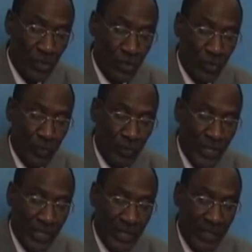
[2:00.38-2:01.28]
should
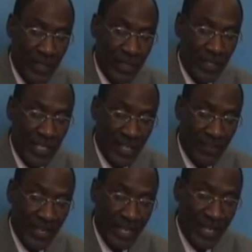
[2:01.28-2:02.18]
be
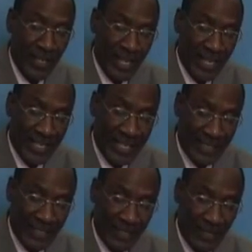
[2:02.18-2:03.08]
terra
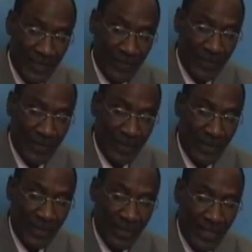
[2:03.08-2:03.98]
nullius.
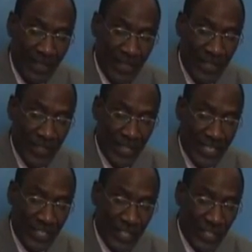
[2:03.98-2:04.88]

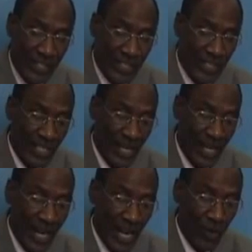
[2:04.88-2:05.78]
That is
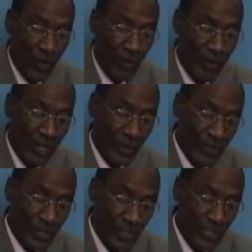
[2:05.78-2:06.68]
how
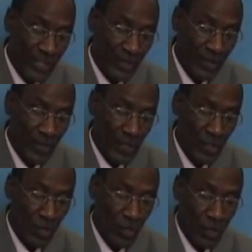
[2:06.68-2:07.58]
Barotseland
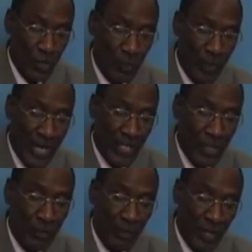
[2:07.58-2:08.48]

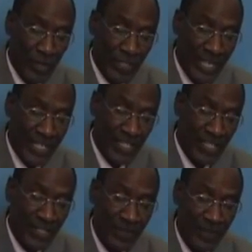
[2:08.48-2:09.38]
occupied
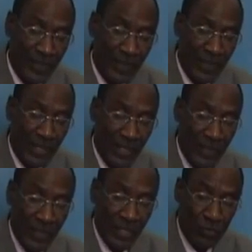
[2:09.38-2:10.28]
Barotseland
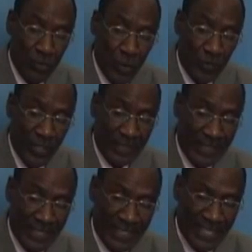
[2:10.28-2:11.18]
in the 12th
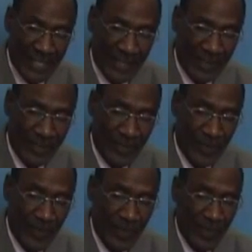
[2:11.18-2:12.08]
century.
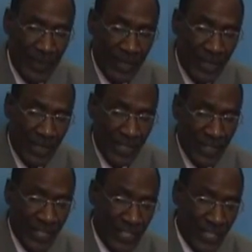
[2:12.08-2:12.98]

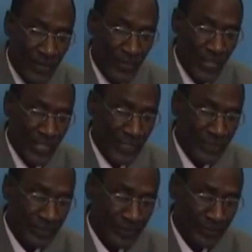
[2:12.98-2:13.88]
In the same
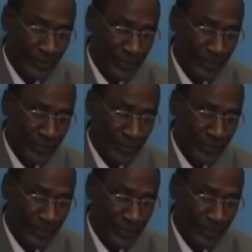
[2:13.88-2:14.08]
vein,